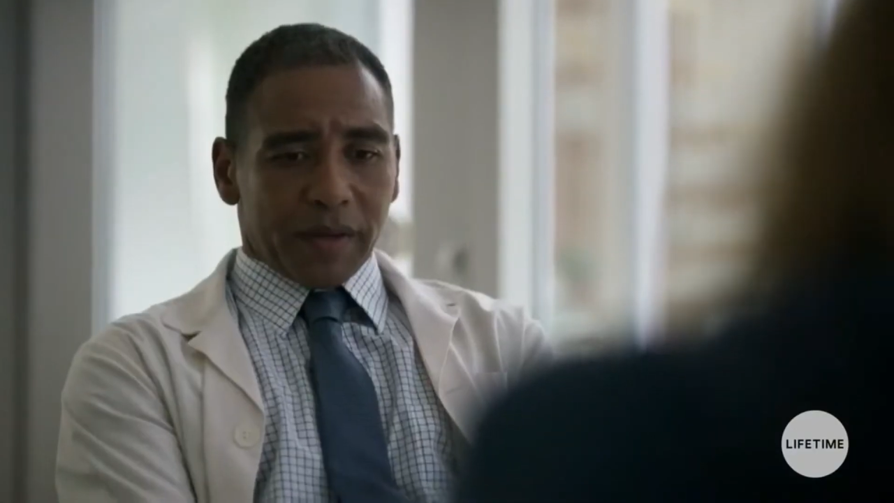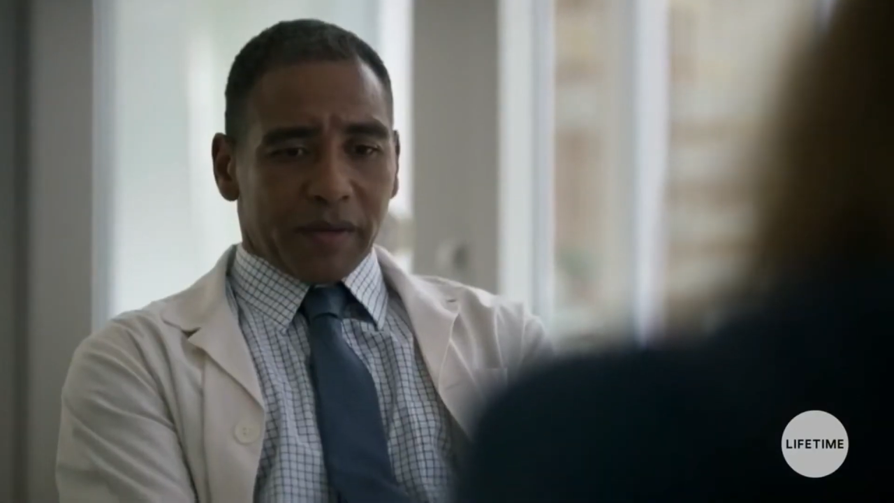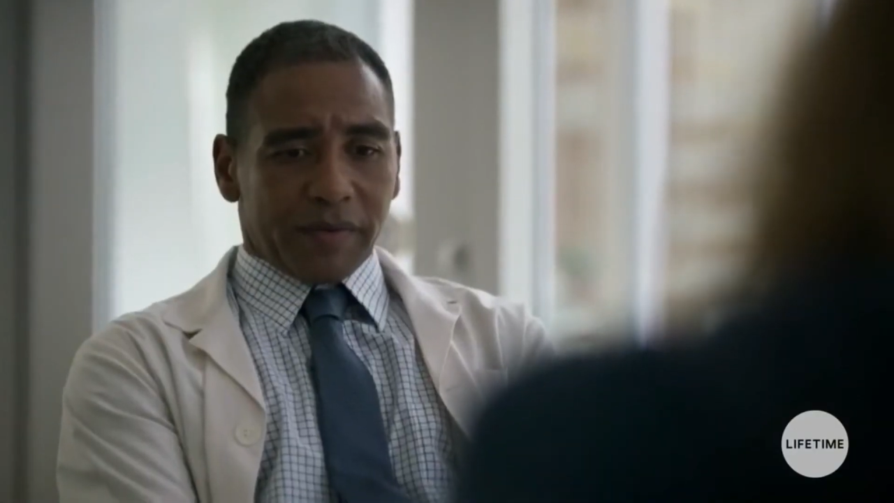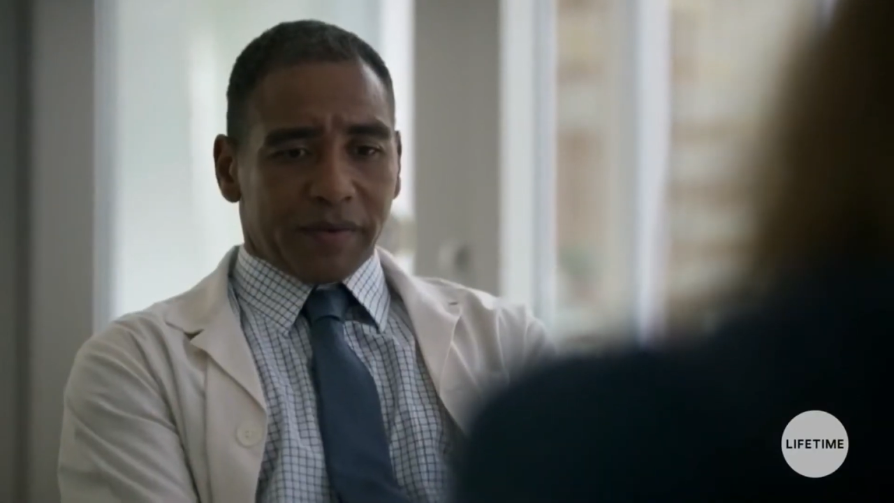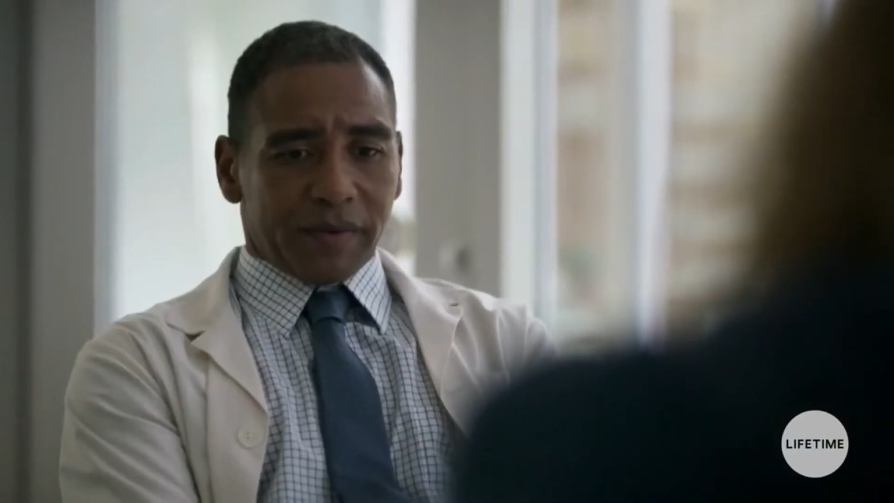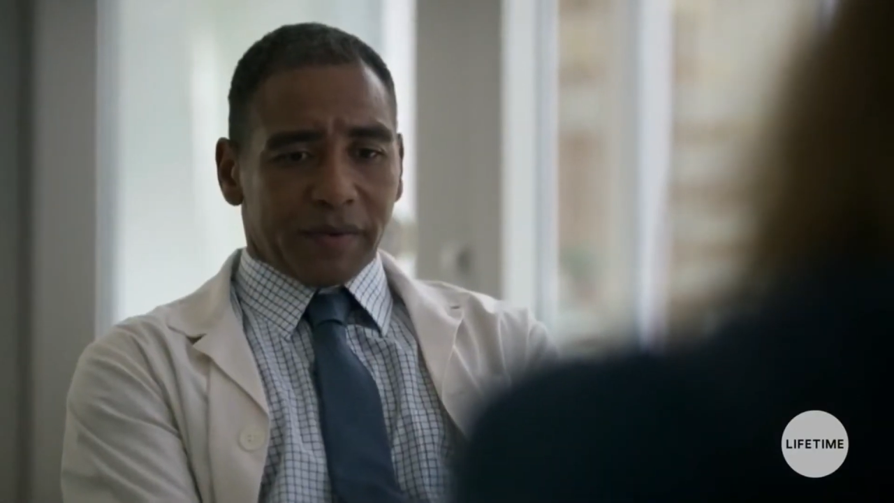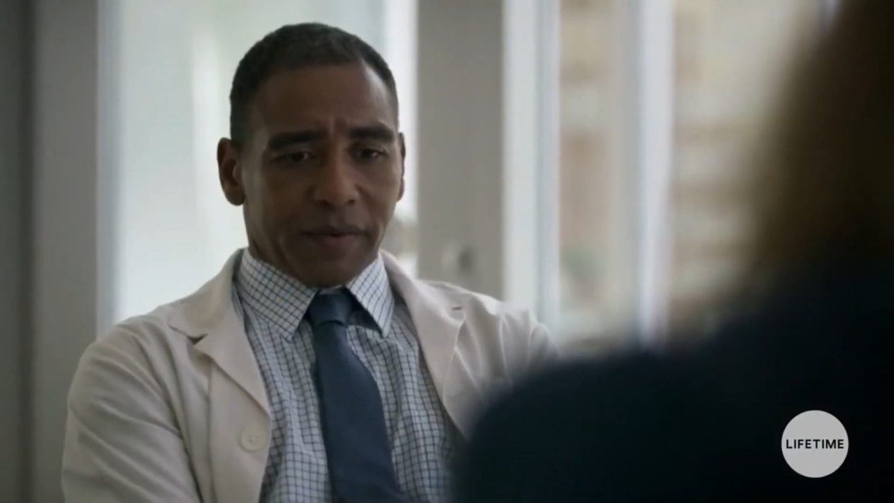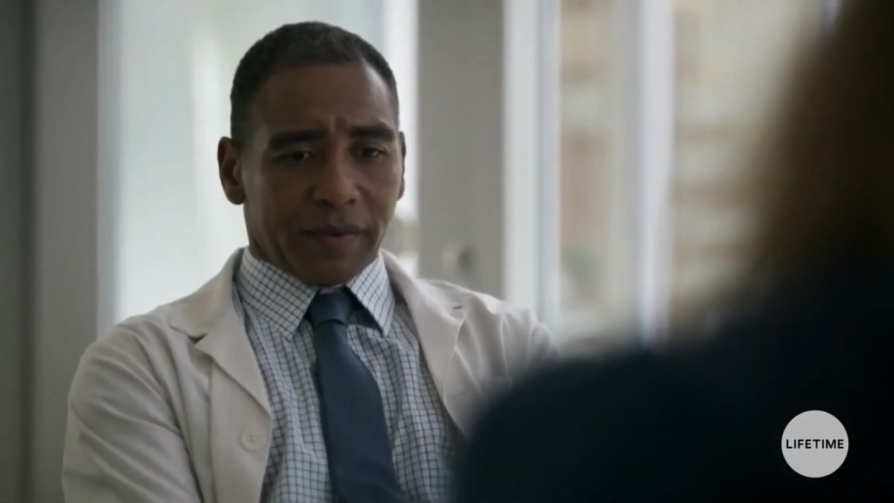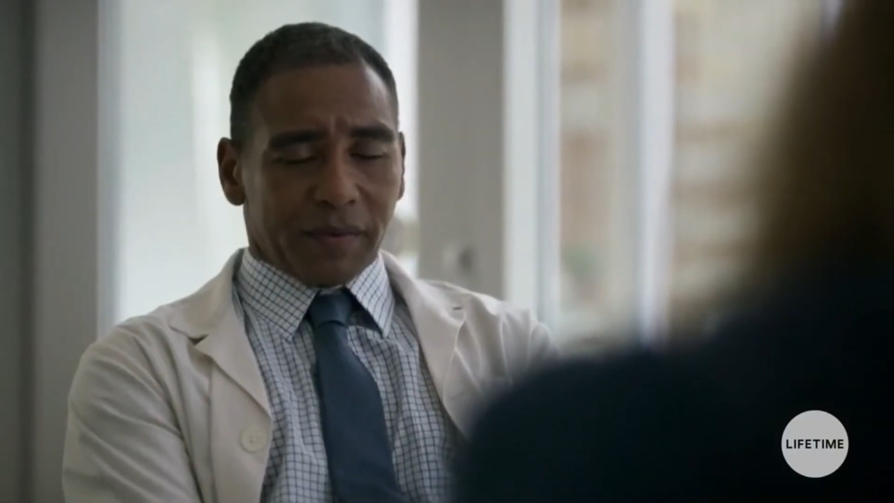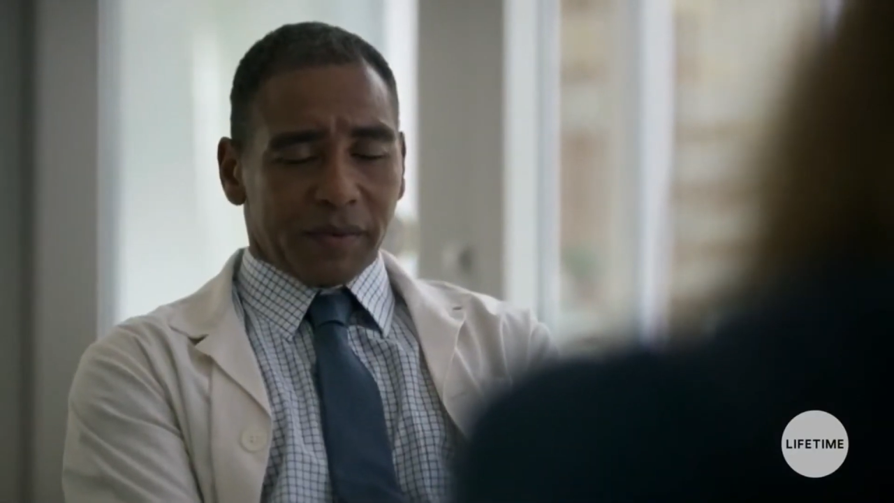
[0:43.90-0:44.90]
if
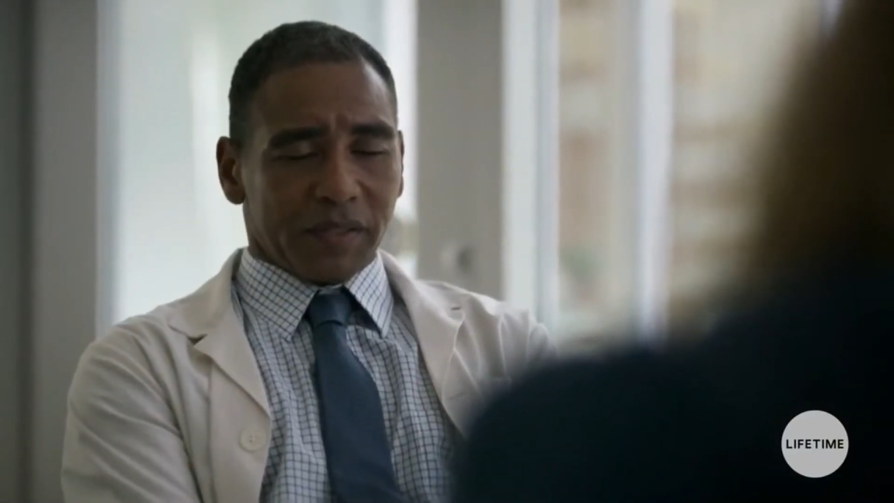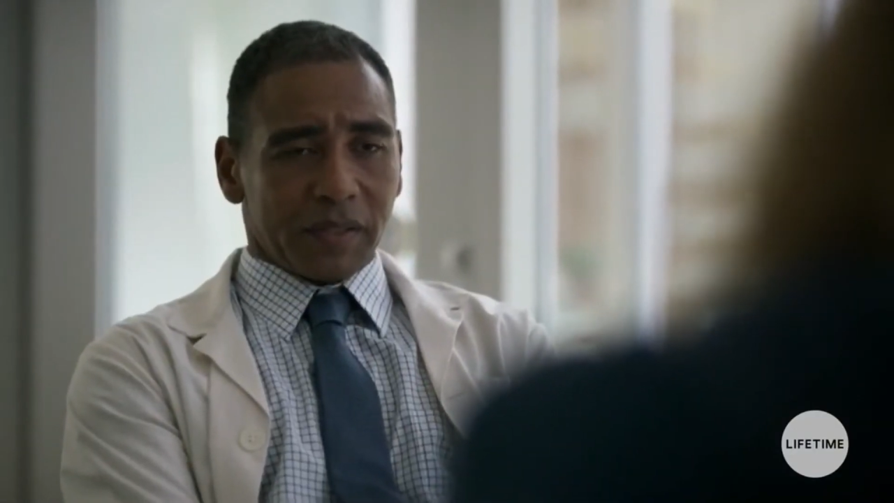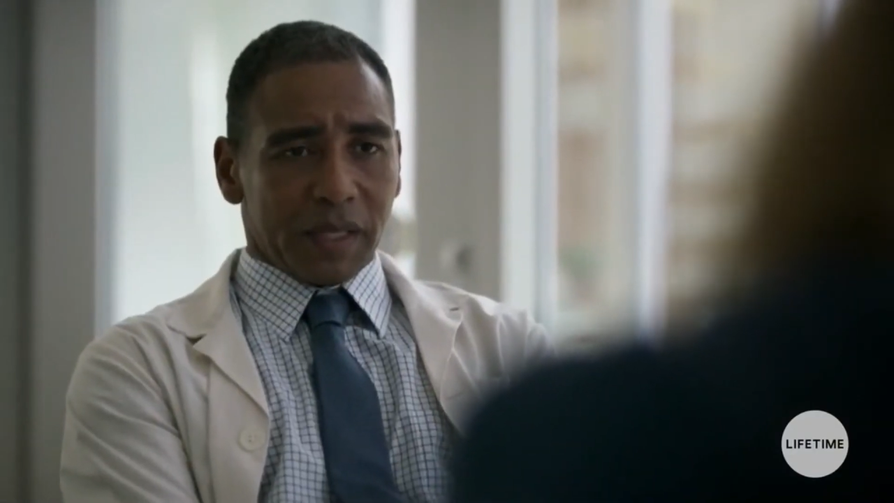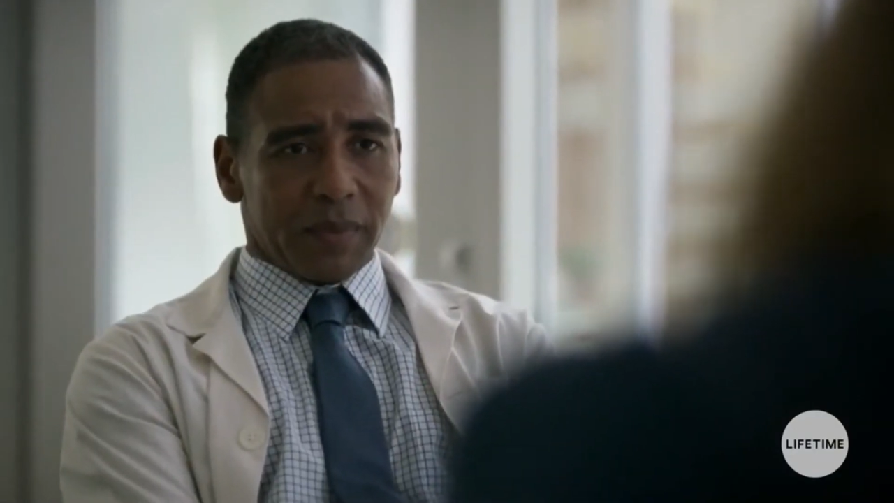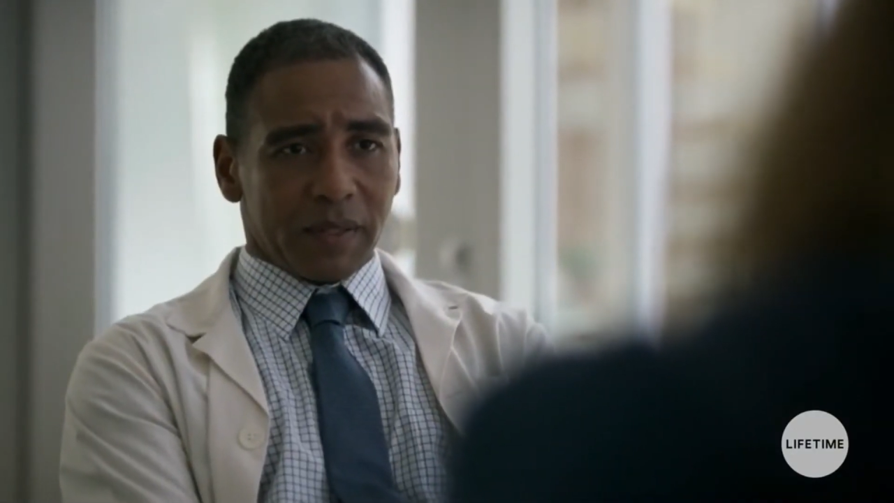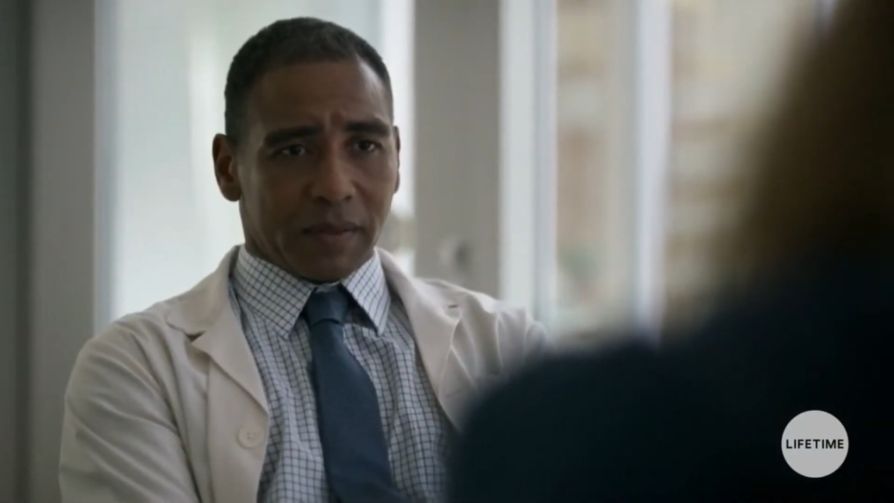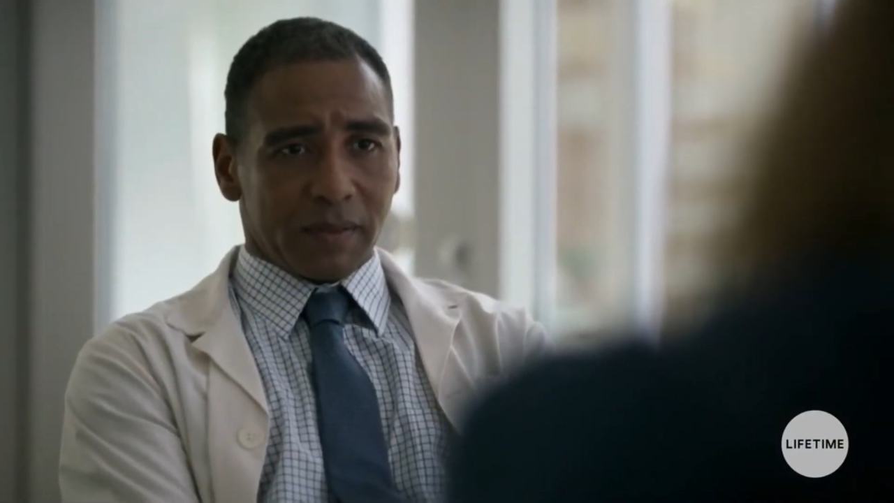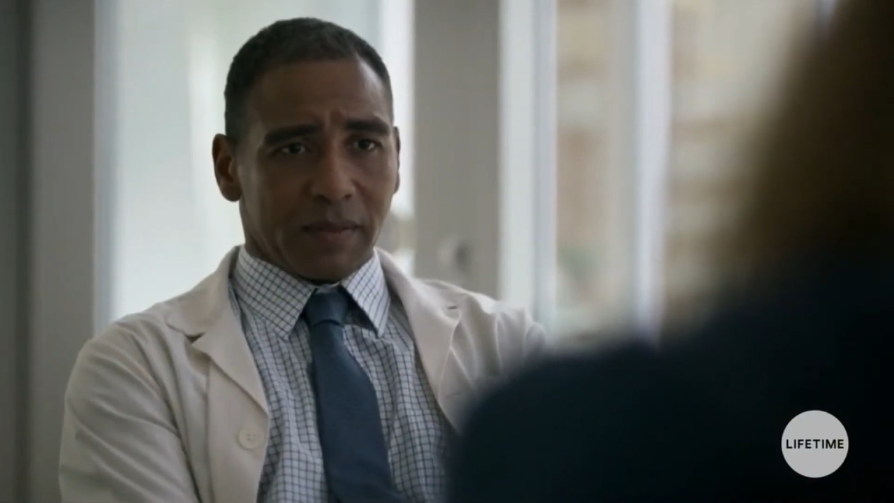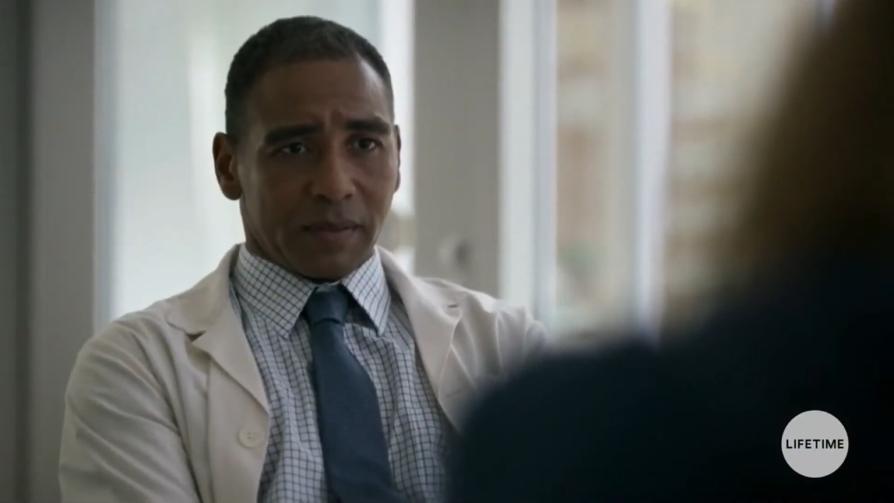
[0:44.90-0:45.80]
we shouldn't limit